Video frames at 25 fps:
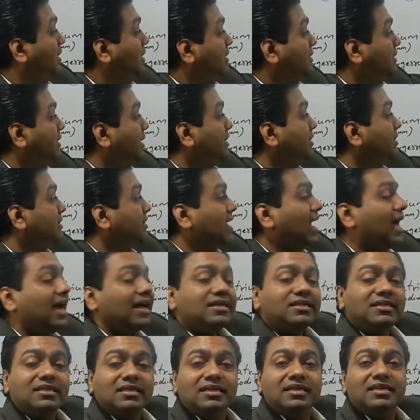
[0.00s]
then
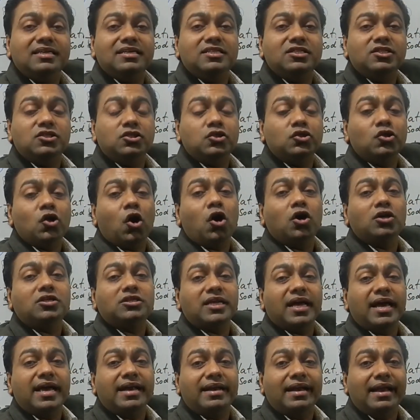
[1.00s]
that is
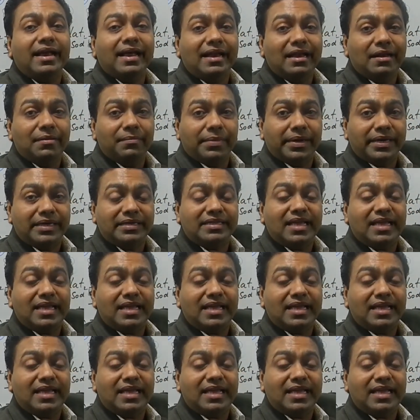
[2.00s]
not an element,